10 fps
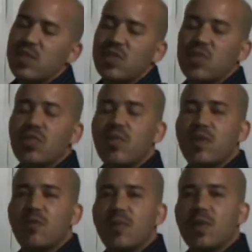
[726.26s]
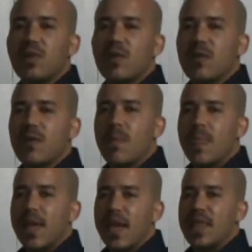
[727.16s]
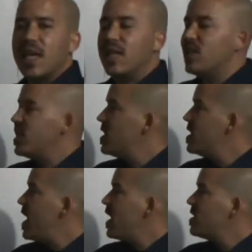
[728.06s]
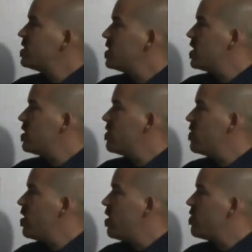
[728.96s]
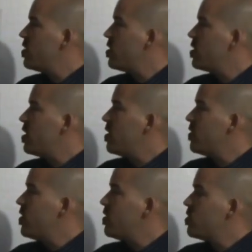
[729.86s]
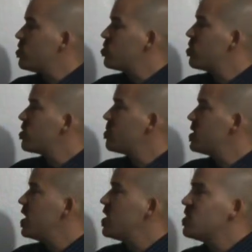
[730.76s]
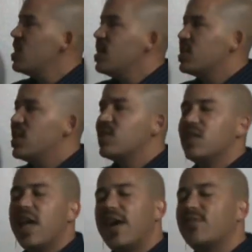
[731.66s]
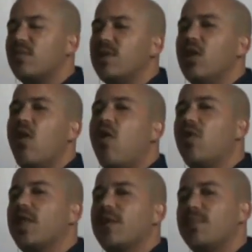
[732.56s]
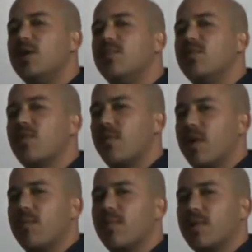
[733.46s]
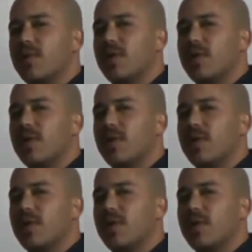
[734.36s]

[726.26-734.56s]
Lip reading: is still going to be heard, and that the negative of their circumstance doesn't have to be all that people remember.